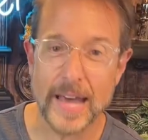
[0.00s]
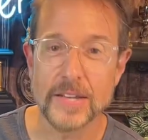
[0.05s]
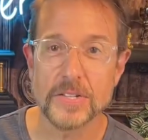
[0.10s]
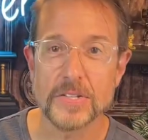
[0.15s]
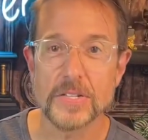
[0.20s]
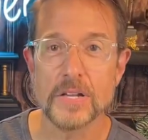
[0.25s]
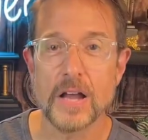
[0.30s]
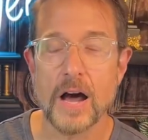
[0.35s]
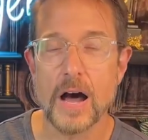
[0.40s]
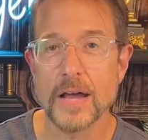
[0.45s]

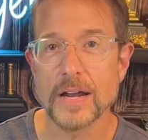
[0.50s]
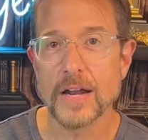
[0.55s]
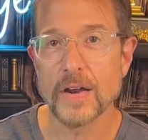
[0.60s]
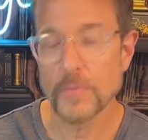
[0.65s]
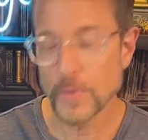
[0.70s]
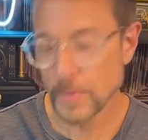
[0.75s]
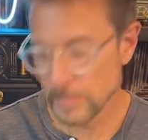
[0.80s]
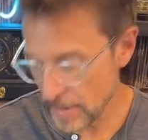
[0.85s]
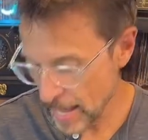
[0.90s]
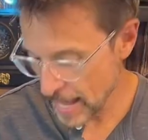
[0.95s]
is not a
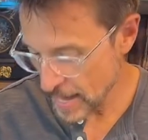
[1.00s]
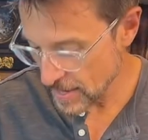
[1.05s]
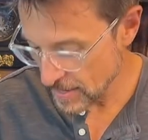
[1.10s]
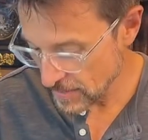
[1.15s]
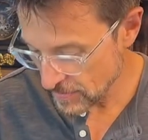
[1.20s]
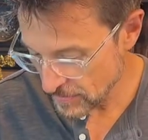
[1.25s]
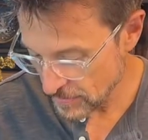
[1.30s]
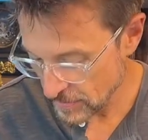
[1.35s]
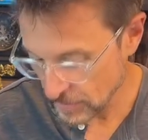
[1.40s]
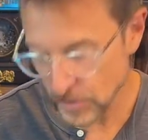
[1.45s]

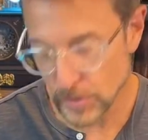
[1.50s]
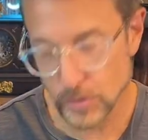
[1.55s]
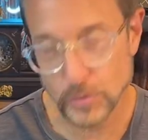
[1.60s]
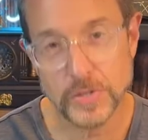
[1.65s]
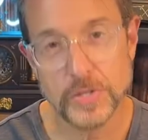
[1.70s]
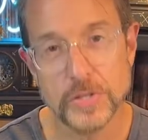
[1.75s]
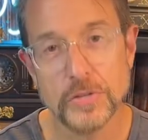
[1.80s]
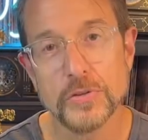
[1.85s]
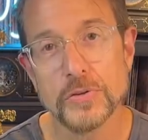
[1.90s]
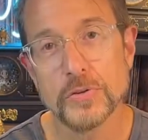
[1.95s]
repetitive little
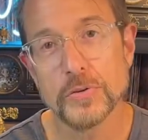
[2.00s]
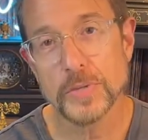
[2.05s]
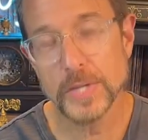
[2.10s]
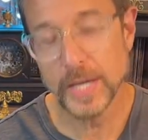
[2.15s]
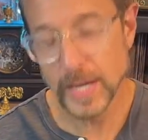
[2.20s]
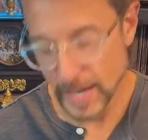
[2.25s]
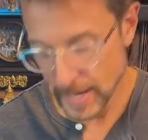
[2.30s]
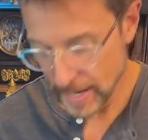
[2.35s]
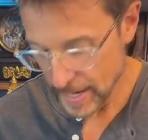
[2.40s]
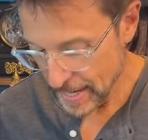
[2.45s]

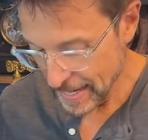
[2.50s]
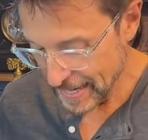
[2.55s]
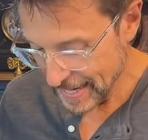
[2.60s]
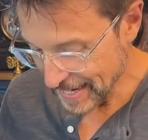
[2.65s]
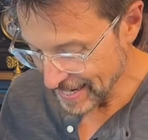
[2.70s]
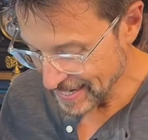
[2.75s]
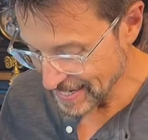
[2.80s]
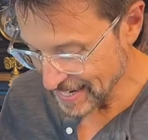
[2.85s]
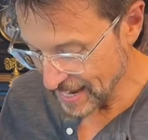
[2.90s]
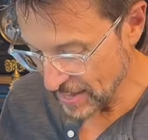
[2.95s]
tune.
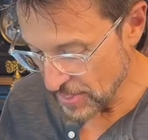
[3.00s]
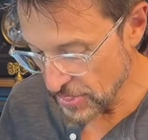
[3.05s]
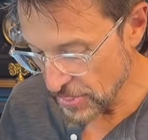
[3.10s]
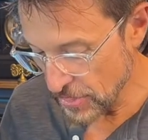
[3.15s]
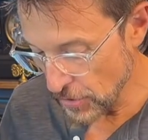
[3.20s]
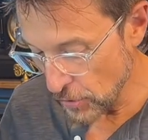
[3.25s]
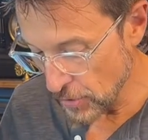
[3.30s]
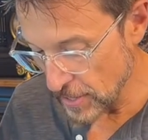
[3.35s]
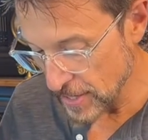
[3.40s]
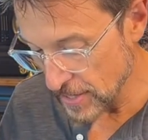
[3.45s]
It is a
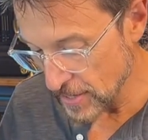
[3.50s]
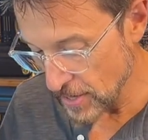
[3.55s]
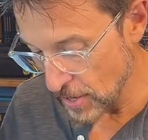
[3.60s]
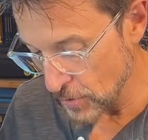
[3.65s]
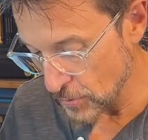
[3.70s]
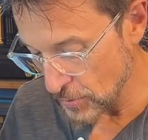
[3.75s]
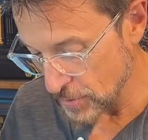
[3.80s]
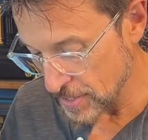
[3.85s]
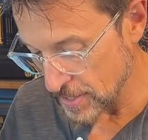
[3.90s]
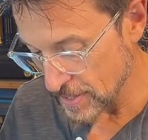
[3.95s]

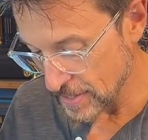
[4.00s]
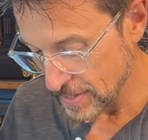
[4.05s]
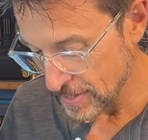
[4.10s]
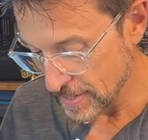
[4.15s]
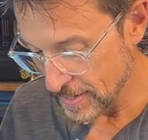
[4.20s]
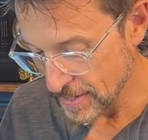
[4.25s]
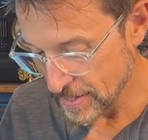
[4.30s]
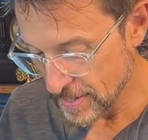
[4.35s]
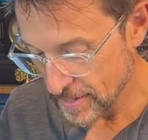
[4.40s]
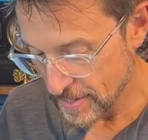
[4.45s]
30-note
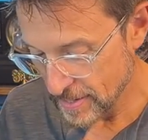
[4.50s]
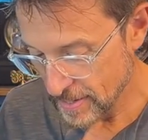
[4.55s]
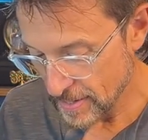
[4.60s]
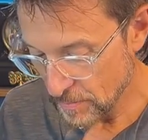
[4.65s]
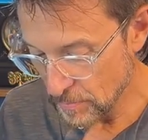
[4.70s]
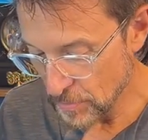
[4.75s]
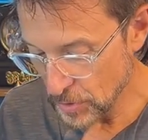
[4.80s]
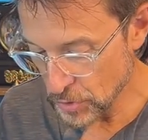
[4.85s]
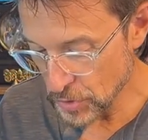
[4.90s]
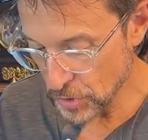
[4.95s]

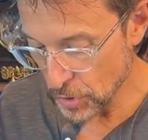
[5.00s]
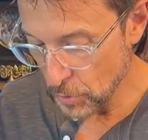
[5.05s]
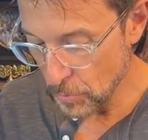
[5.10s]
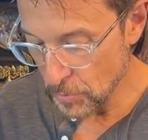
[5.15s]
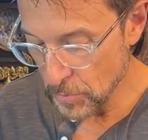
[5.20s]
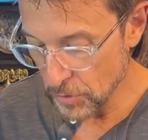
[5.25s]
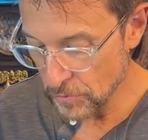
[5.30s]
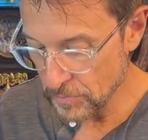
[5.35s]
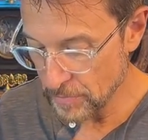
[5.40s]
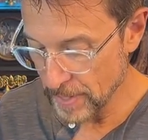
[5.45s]
musical
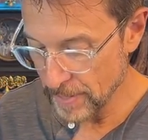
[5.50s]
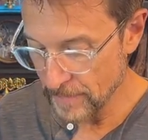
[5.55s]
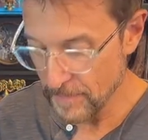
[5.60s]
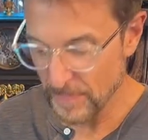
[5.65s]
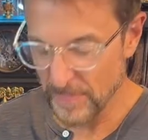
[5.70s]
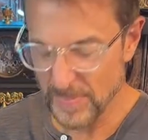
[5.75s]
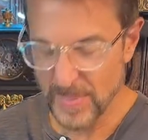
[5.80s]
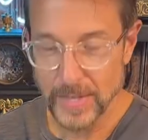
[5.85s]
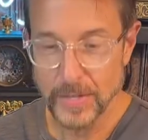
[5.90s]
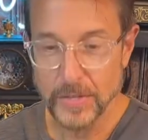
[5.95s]
movement.
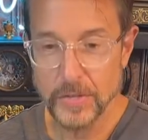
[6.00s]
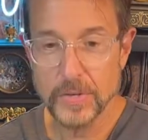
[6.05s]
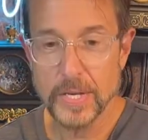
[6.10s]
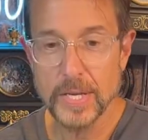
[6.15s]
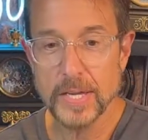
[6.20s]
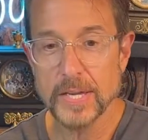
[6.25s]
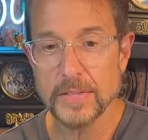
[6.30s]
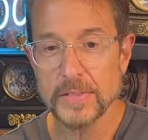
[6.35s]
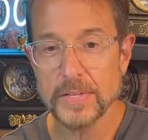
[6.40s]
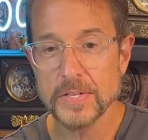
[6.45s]
You can
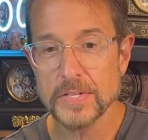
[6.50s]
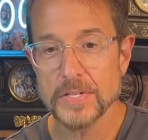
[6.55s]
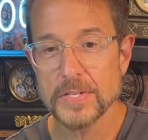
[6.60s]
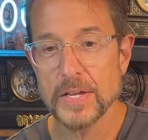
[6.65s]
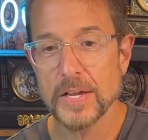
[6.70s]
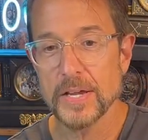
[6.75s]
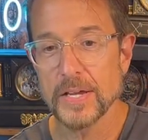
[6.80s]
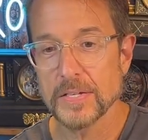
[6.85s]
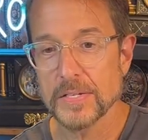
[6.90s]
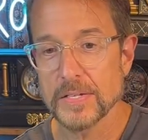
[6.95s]
get these
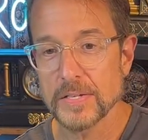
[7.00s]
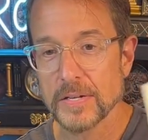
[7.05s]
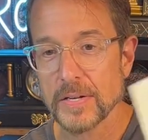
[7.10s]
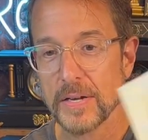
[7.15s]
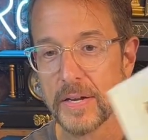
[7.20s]
things